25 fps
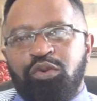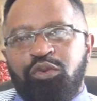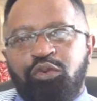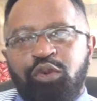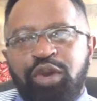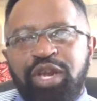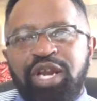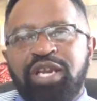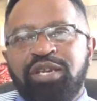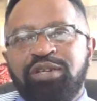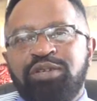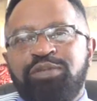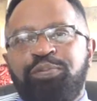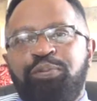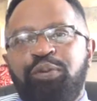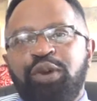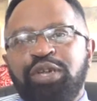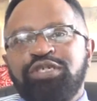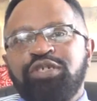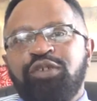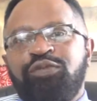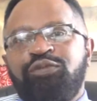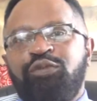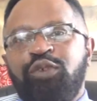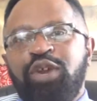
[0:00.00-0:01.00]
Greetings,
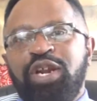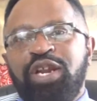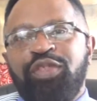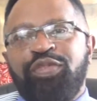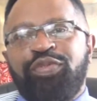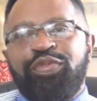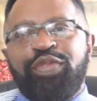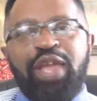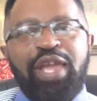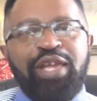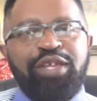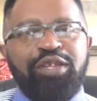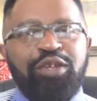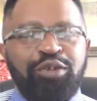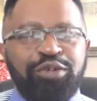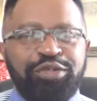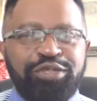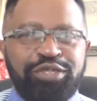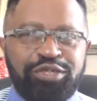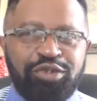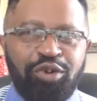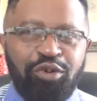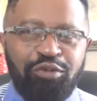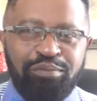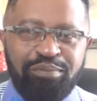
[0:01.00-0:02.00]
precious friend. Thank you
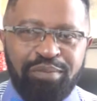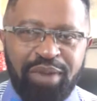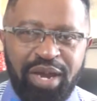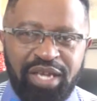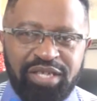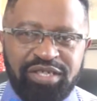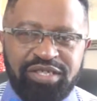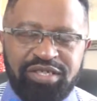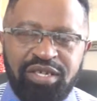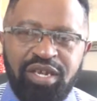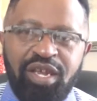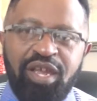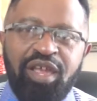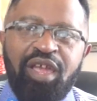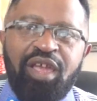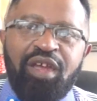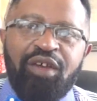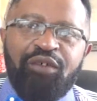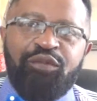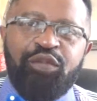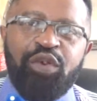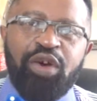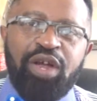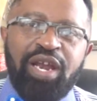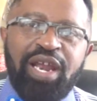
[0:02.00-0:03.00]
so much
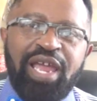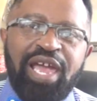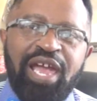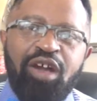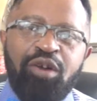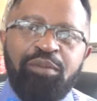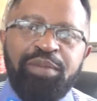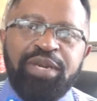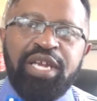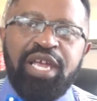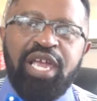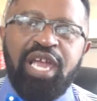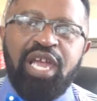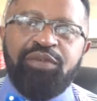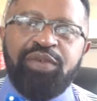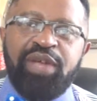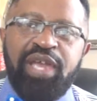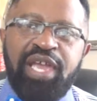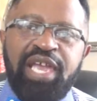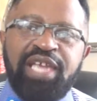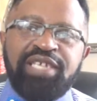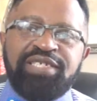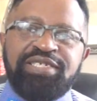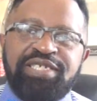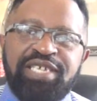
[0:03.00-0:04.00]
for allowing me to have
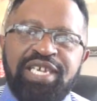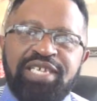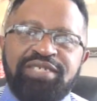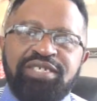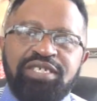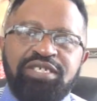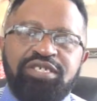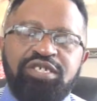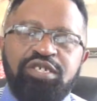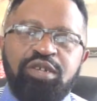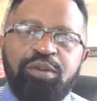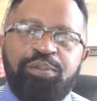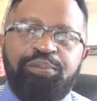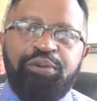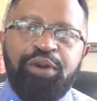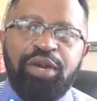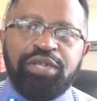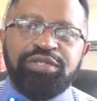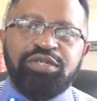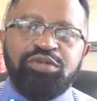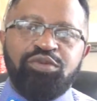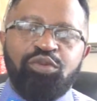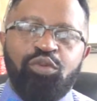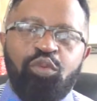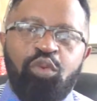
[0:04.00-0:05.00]
access into your
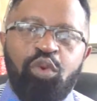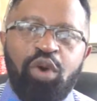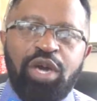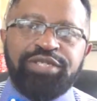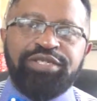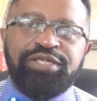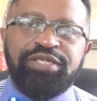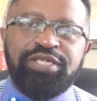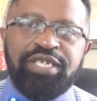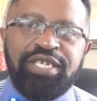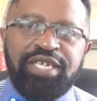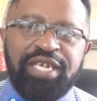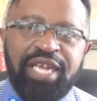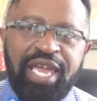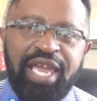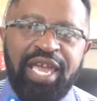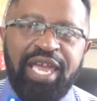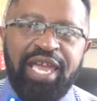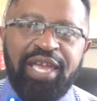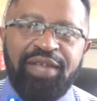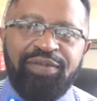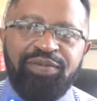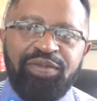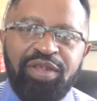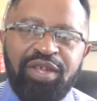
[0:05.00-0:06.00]
presence once
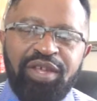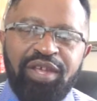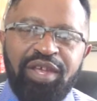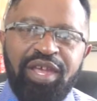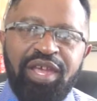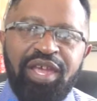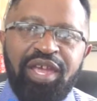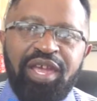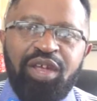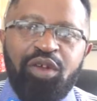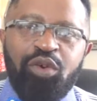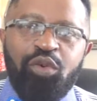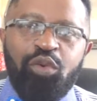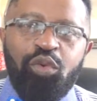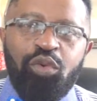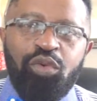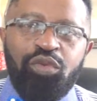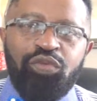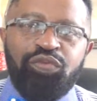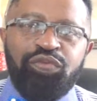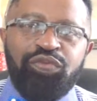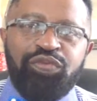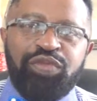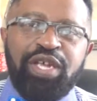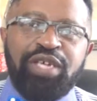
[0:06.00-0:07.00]
again.
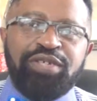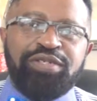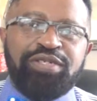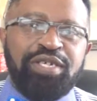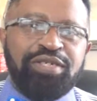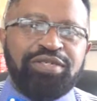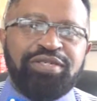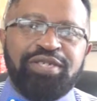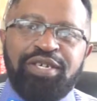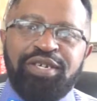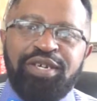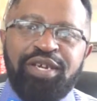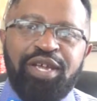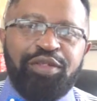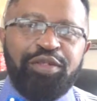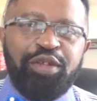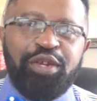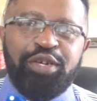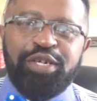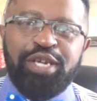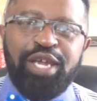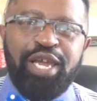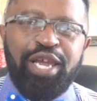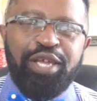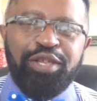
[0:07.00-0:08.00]
This is another
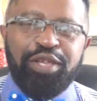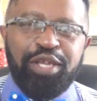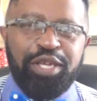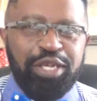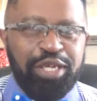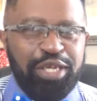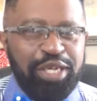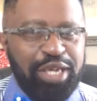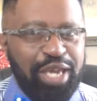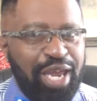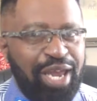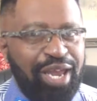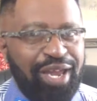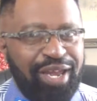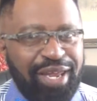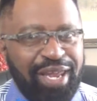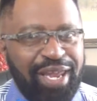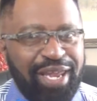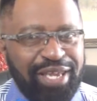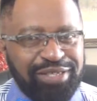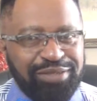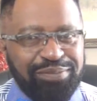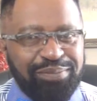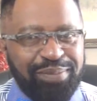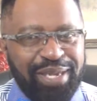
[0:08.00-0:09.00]
day that Yah
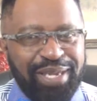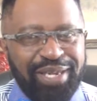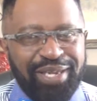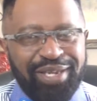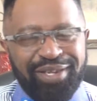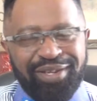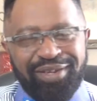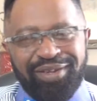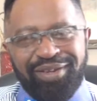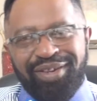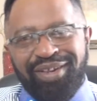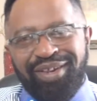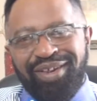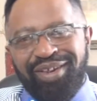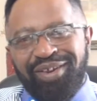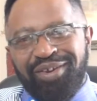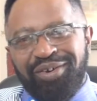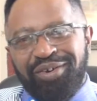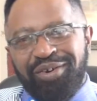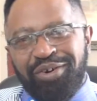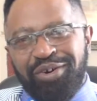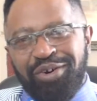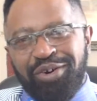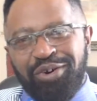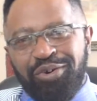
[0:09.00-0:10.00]
has made.
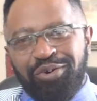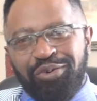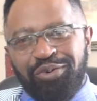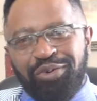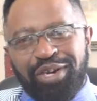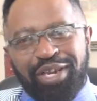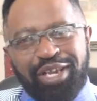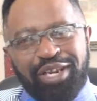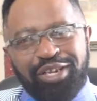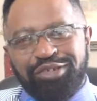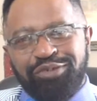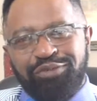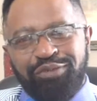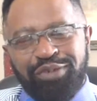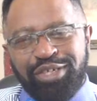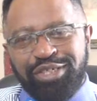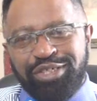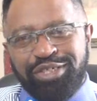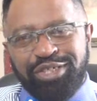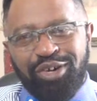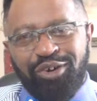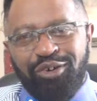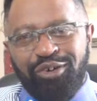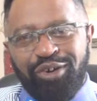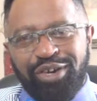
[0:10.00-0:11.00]
Oh, let us
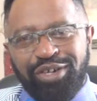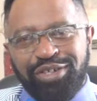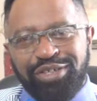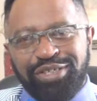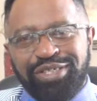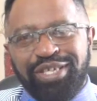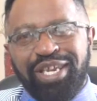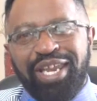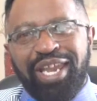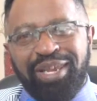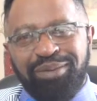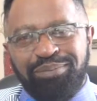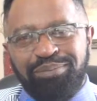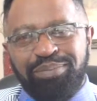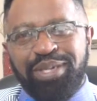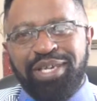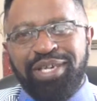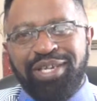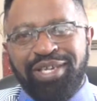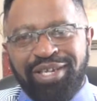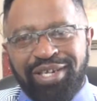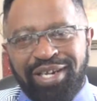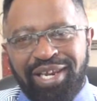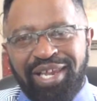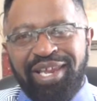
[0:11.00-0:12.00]
rejoice and be
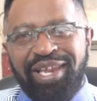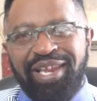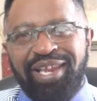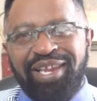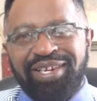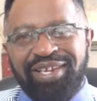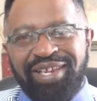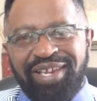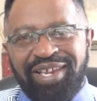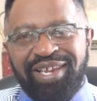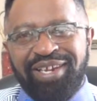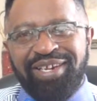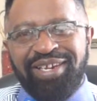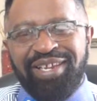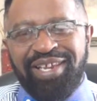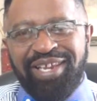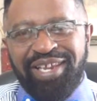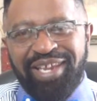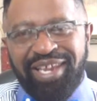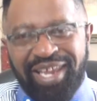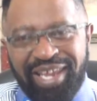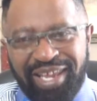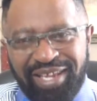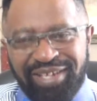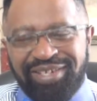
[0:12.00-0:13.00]
glad in
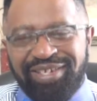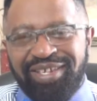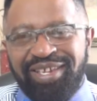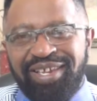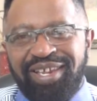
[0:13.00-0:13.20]
it.